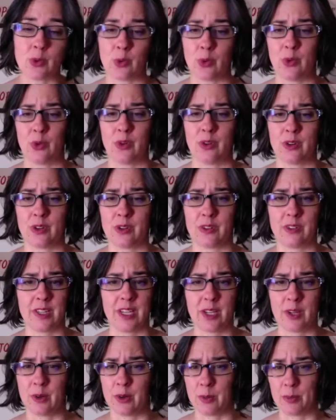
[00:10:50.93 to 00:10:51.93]
or
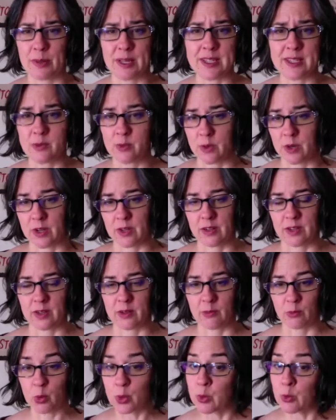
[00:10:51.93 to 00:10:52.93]
a place where
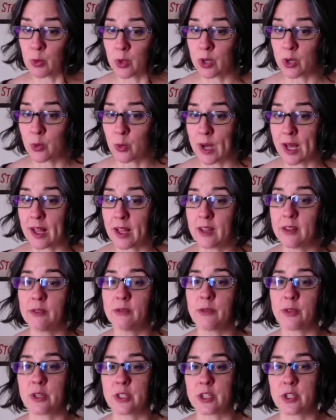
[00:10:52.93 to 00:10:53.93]
it wouldn't work well
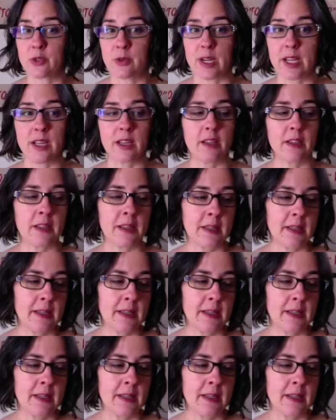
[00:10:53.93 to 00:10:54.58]
for it to shrink.